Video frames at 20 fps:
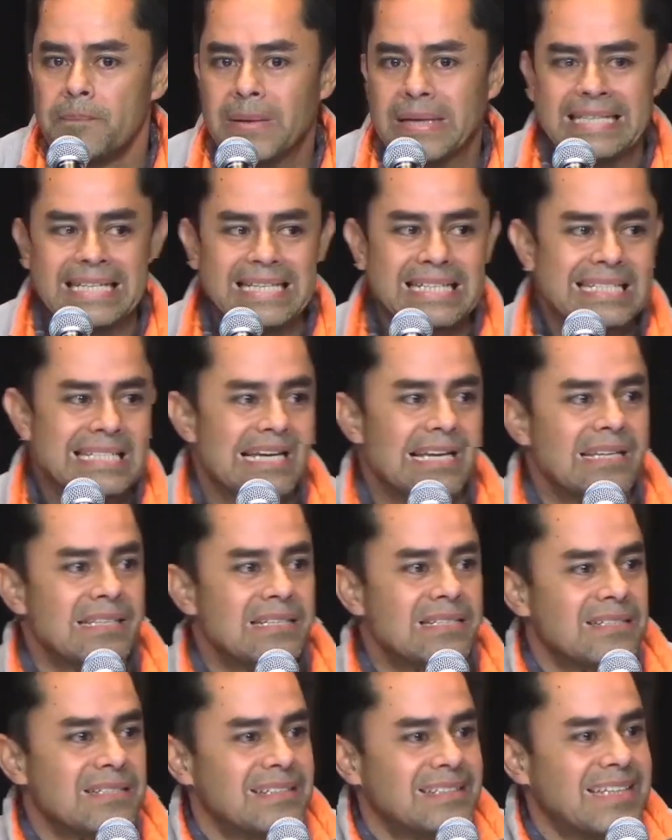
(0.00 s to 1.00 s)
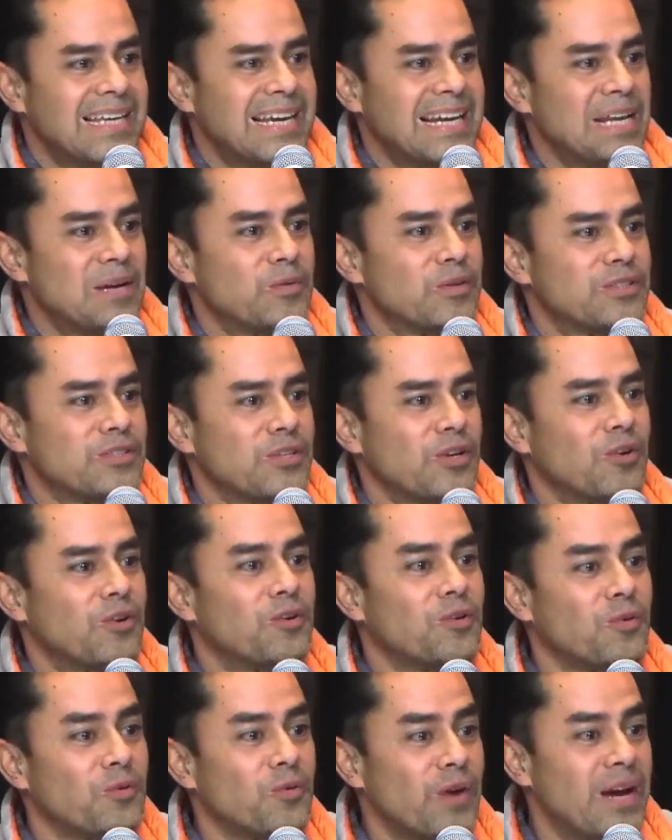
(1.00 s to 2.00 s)
But this says that it was a
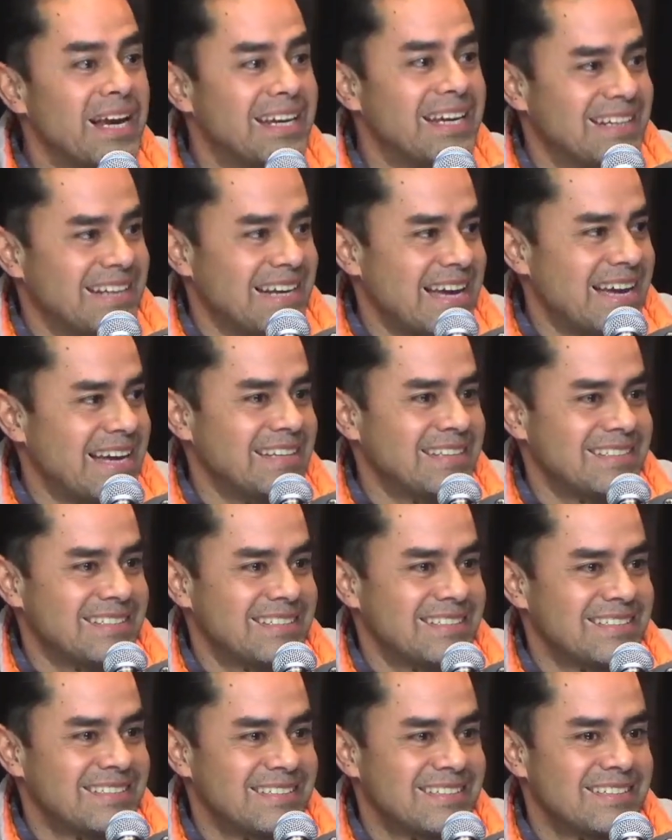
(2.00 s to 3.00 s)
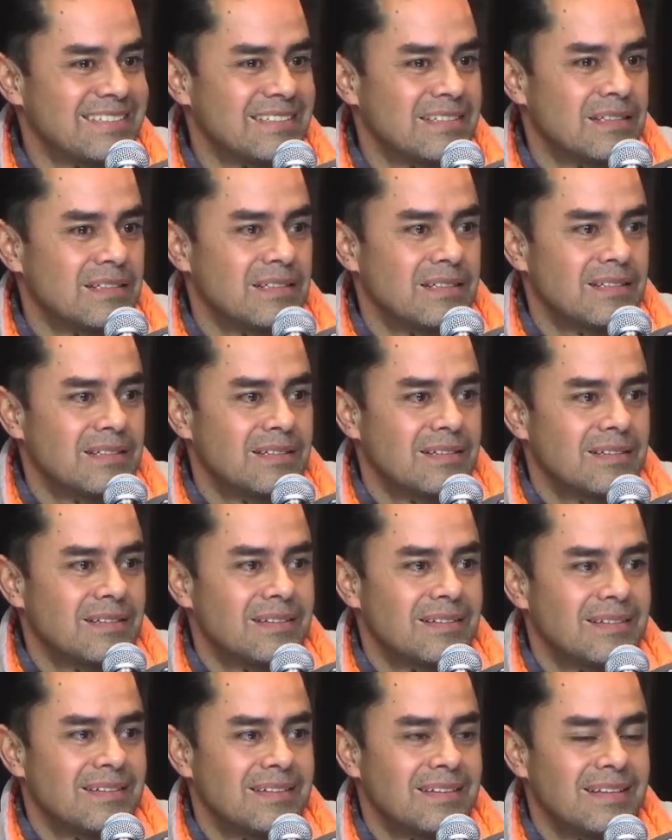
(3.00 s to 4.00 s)
great light
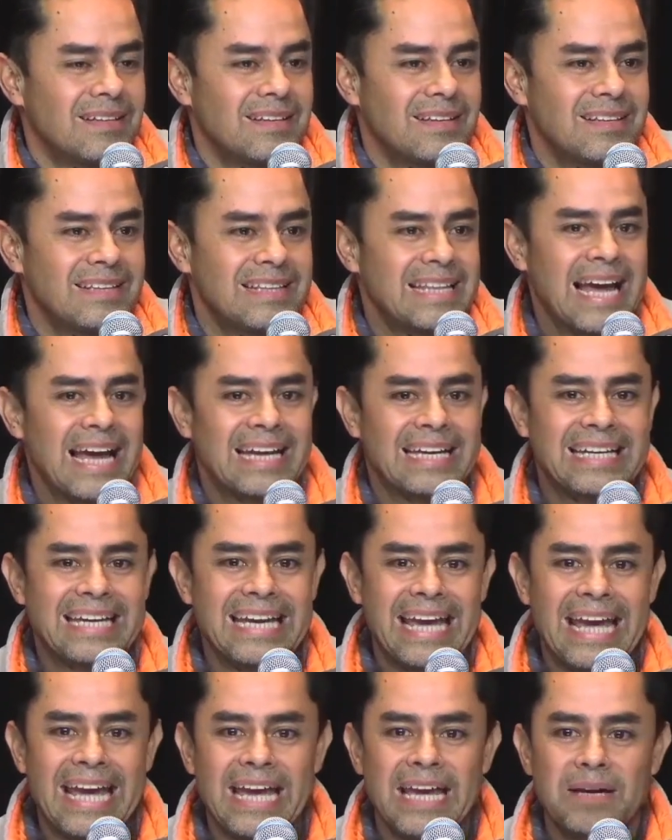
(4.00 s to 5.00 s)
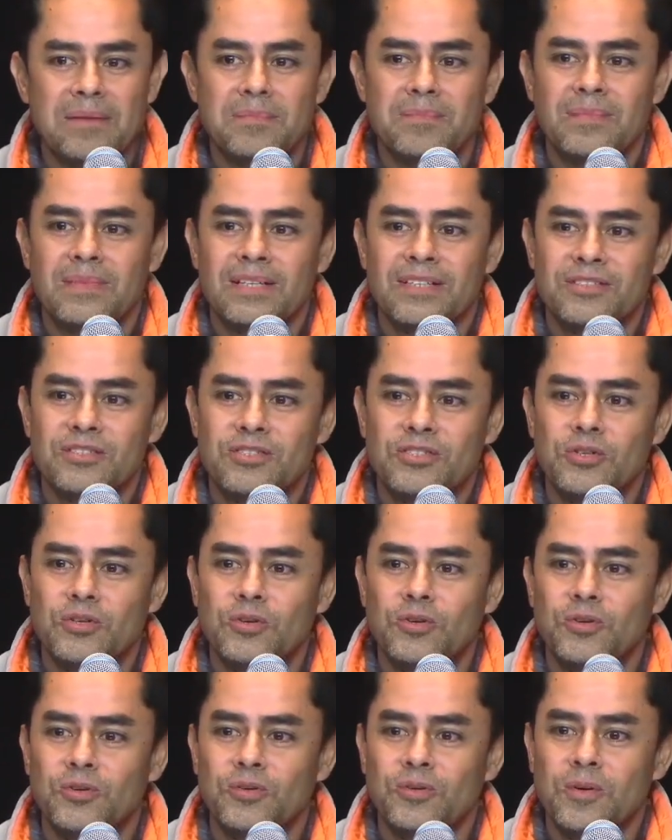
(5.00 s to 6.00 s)
that came
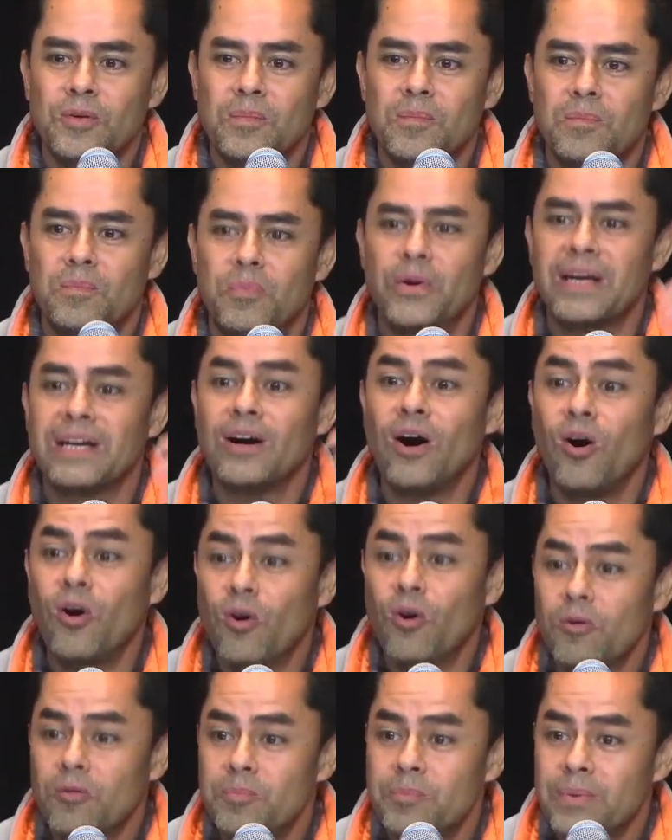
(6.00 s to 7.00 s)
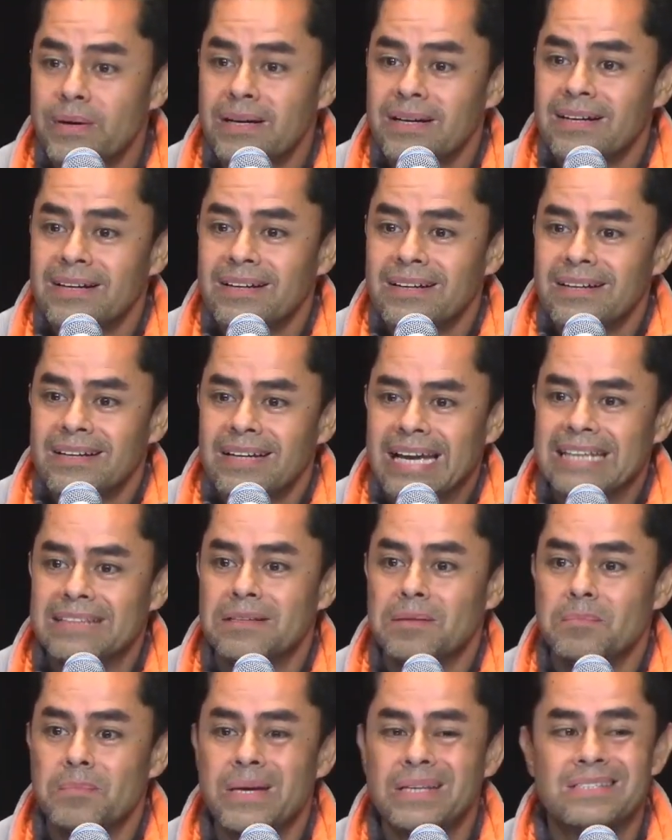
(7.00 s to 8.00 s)
to bring hope in
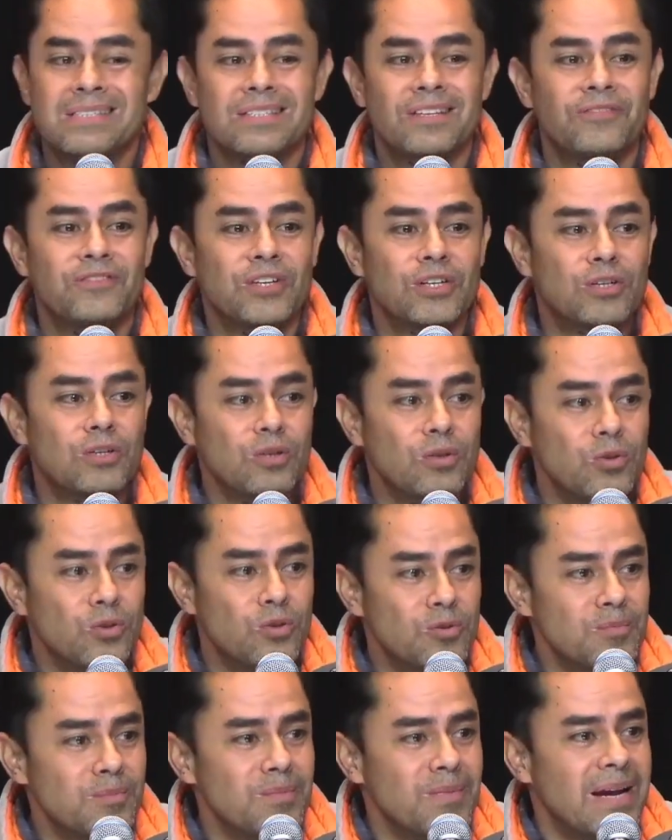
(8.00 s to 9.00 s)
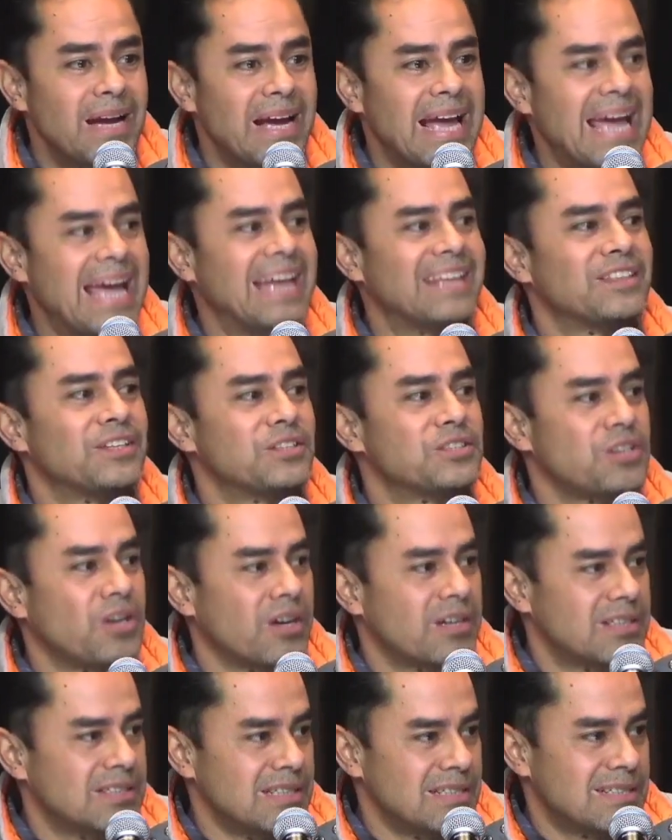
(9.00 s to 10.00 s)
the midst of the gloom and the
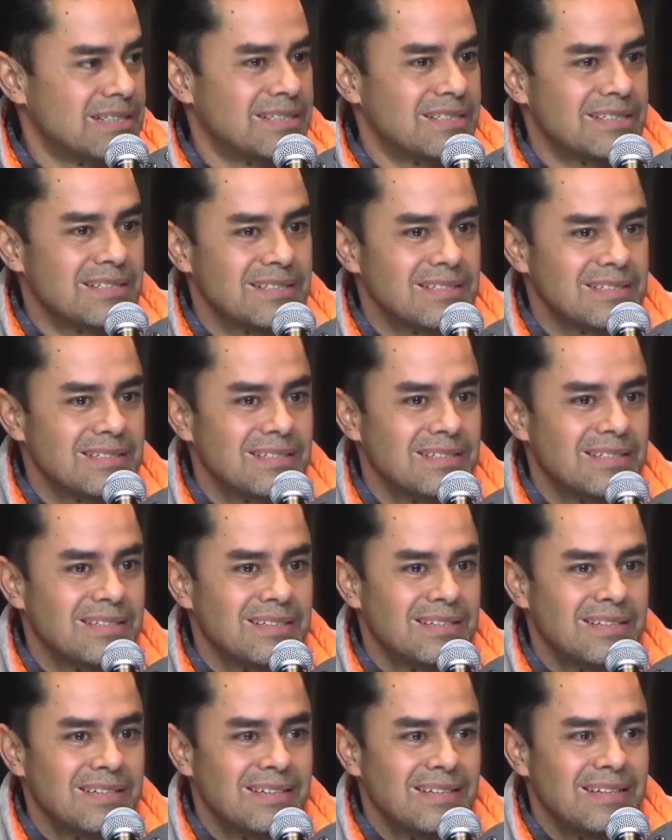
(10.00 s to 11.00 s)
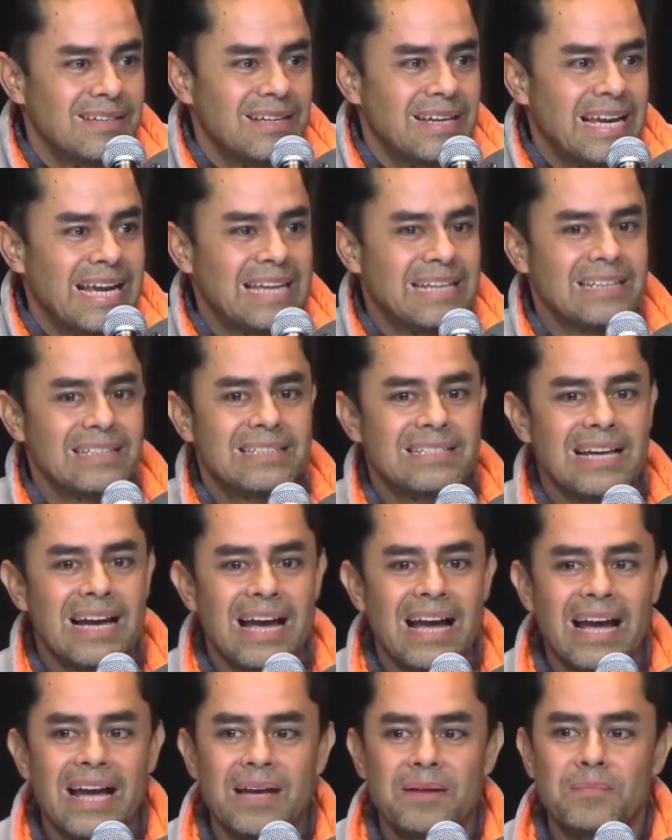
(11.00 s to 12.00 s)
darkness. In a
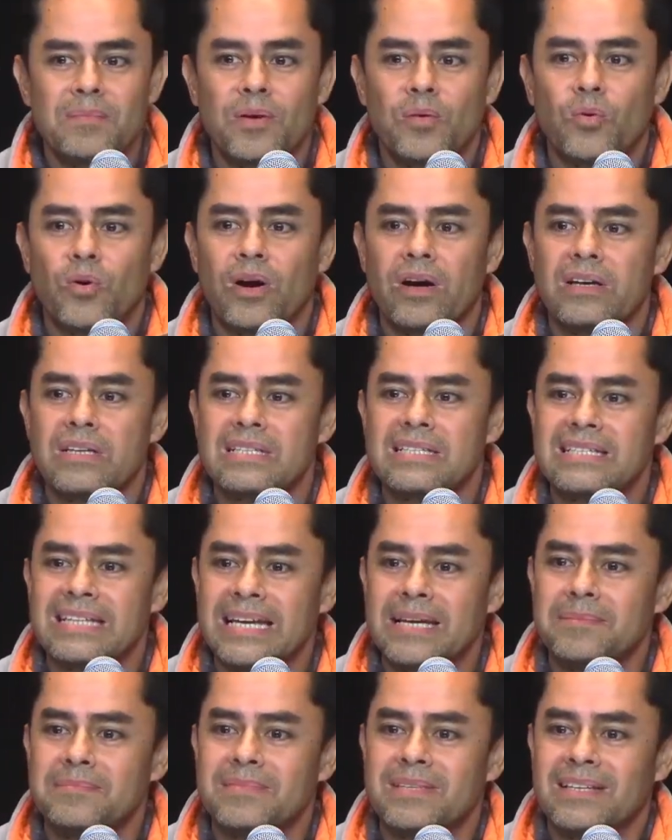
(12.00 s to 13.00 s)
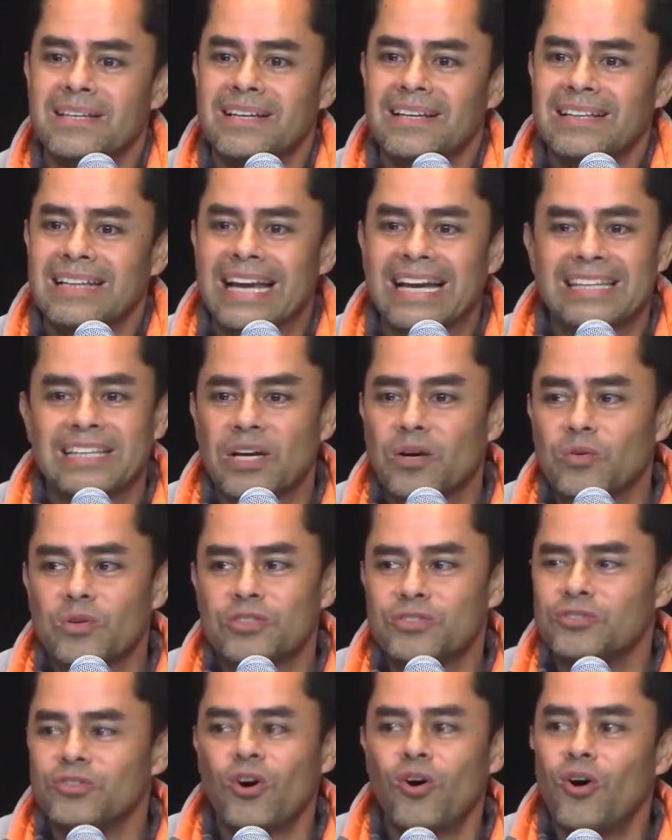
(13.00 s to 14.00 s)
time where it seemed like there
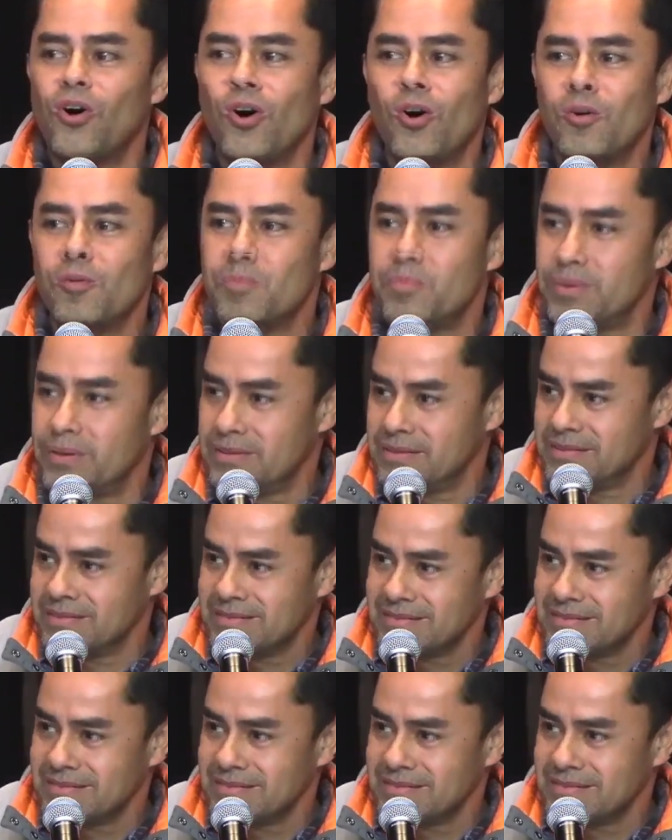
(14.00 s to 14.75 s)
was no hope,